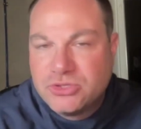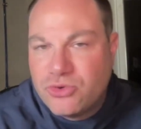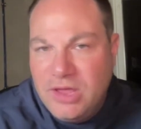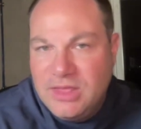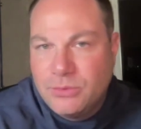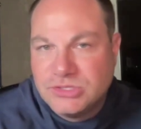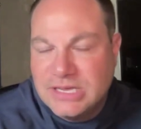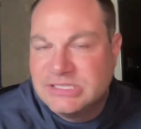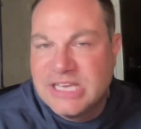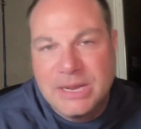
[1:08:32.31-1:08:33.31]
screen that will
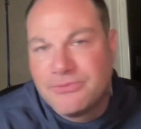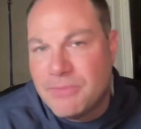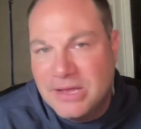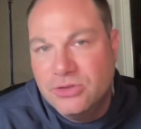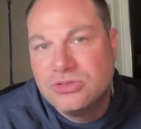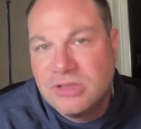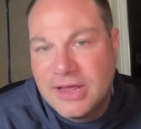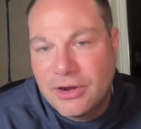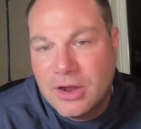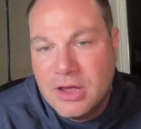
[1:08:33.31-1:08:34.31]
say sign up for my
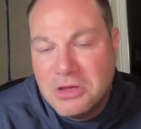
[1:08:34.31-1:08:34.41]
newsletter.